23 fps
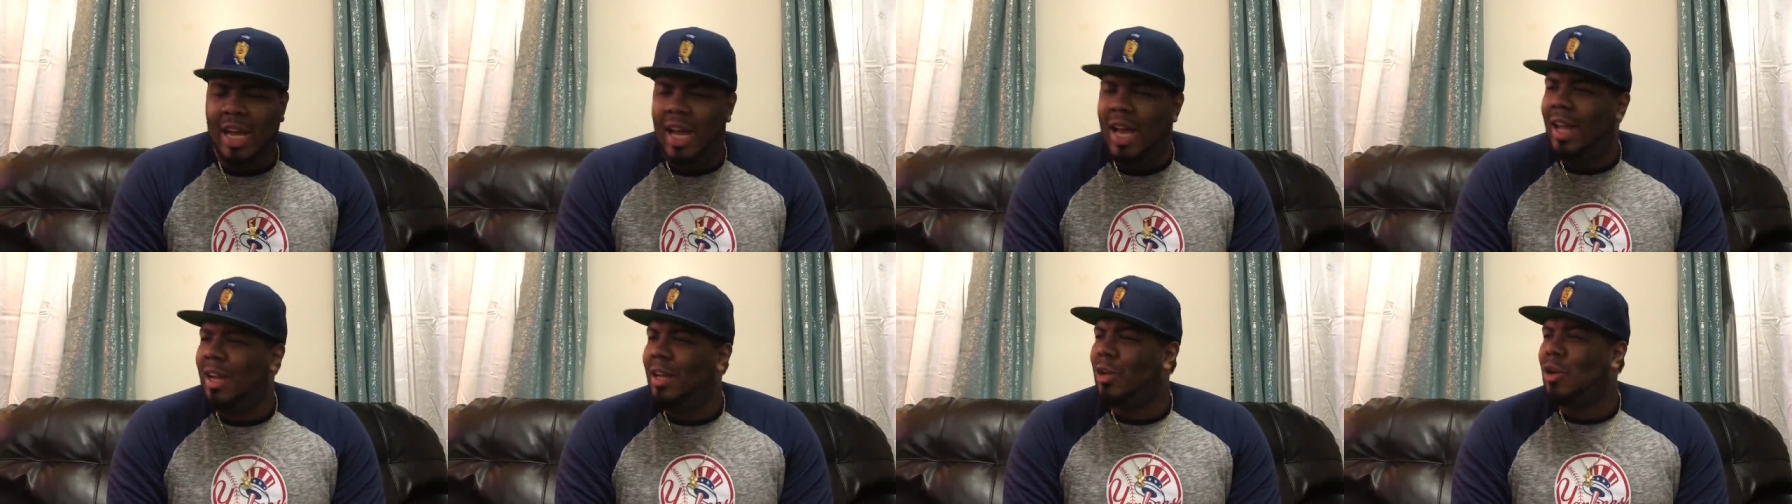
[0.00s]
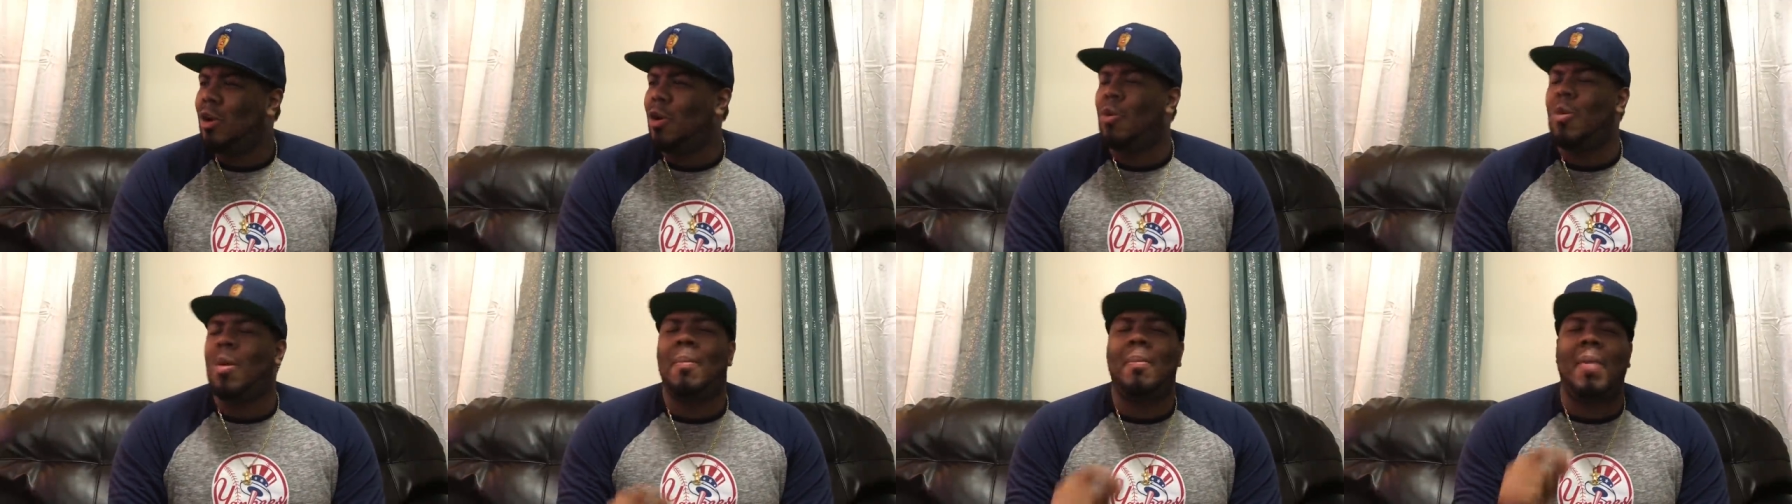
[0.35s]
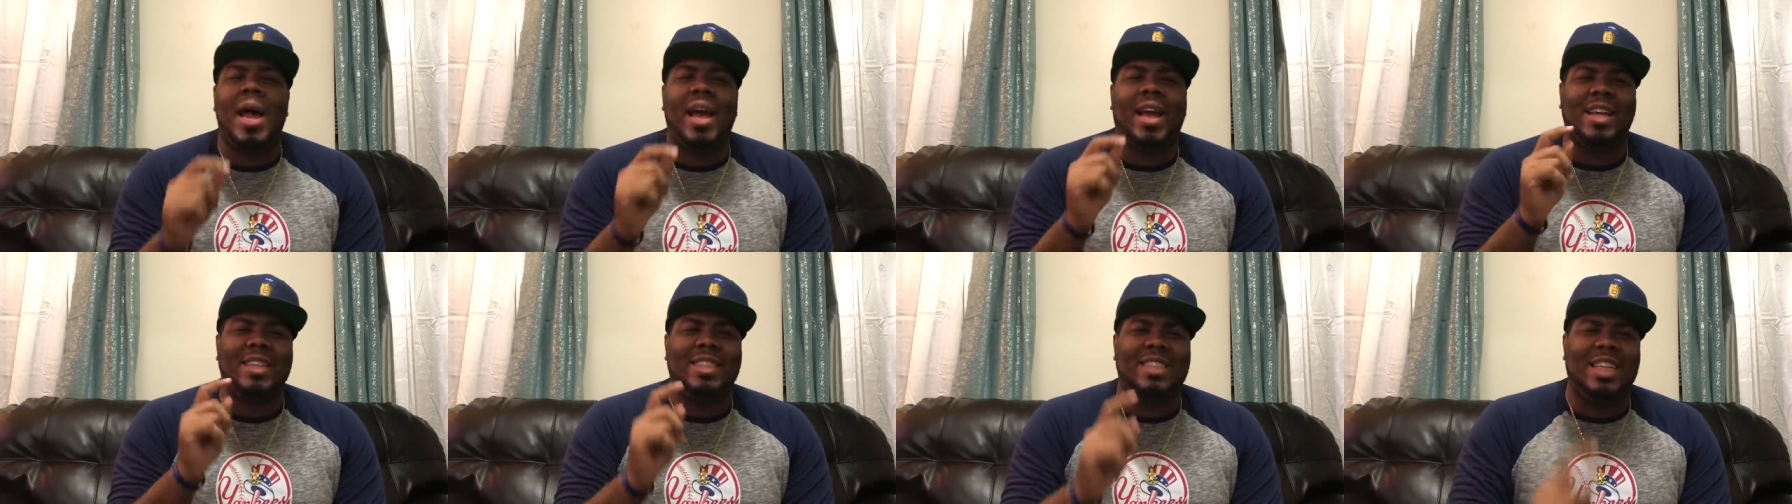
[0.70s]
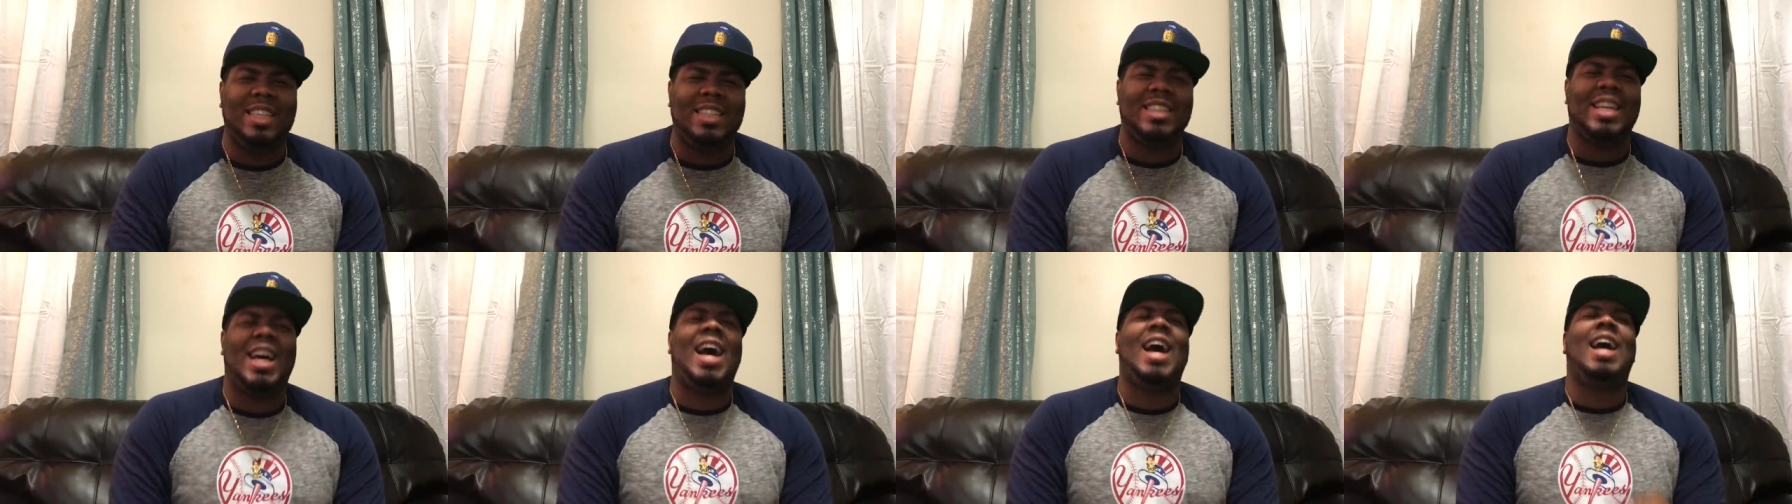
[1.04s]
And you know what? Mike
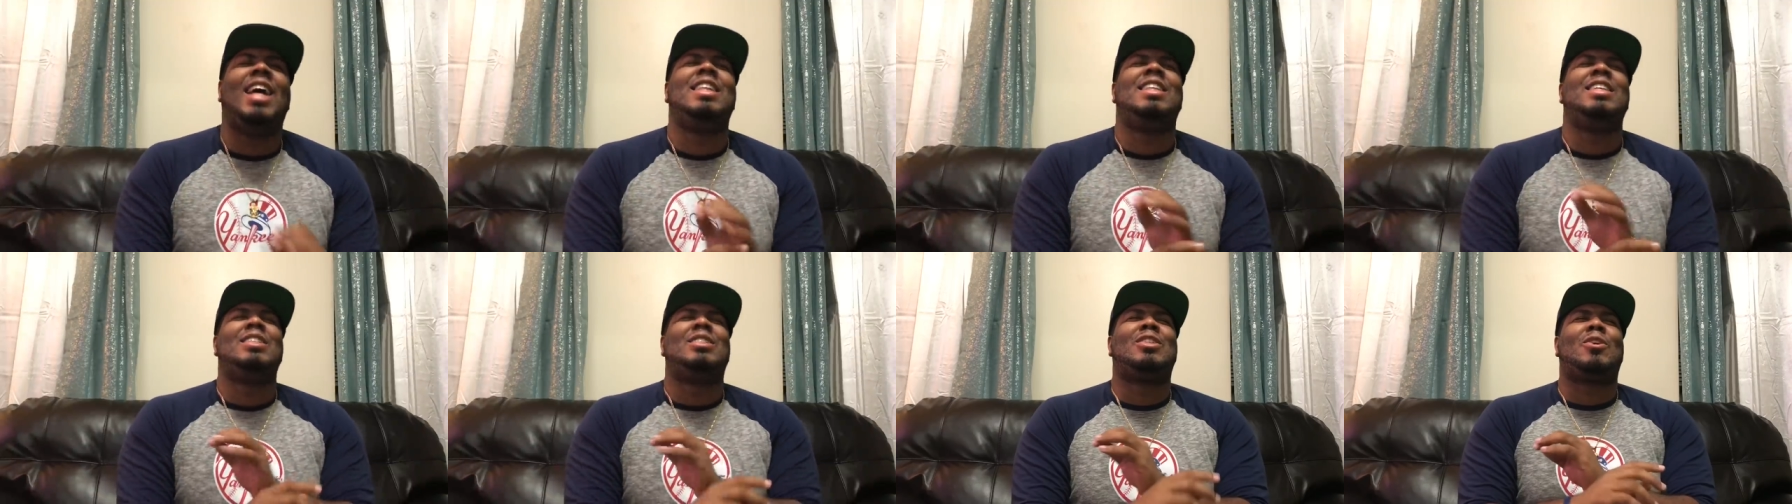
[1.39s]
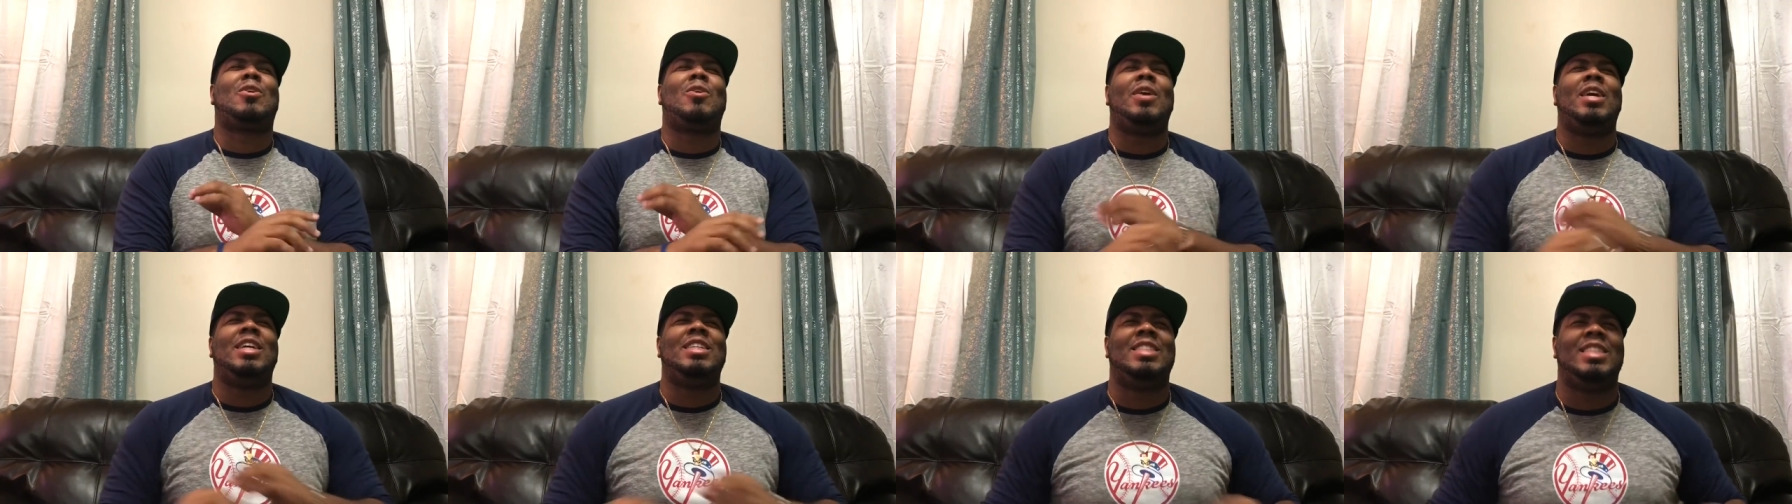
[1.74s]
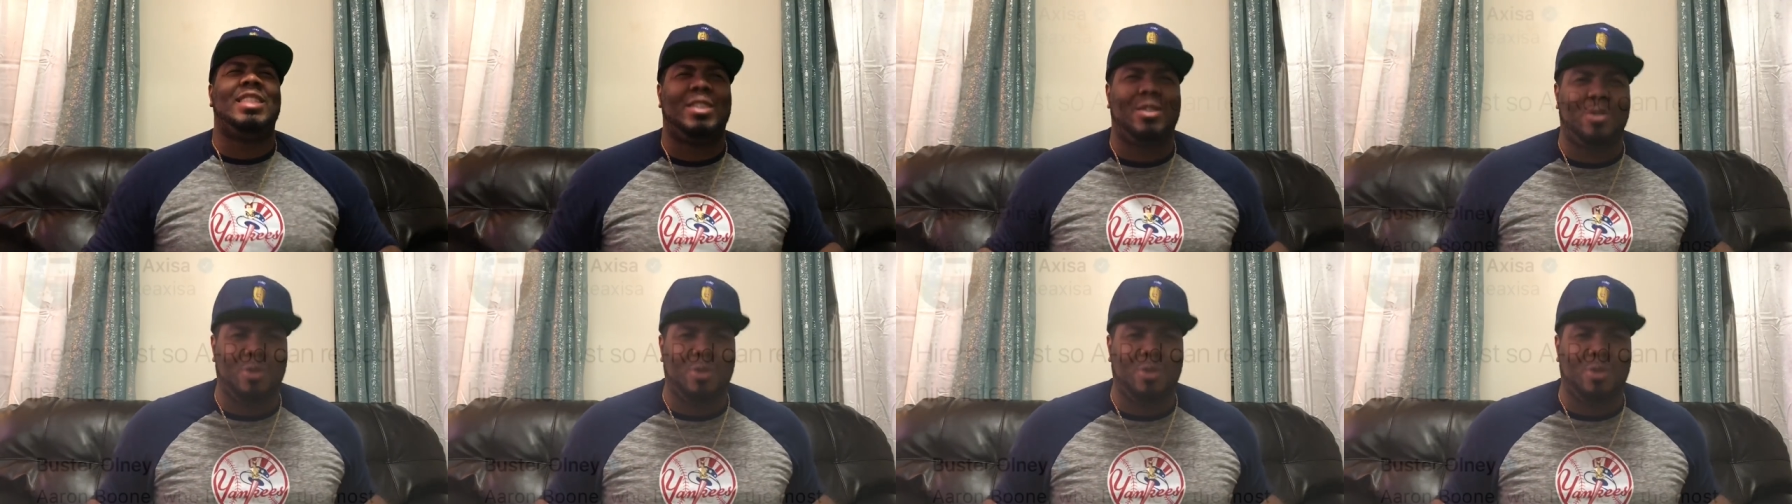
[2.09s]
Axisa had this crazy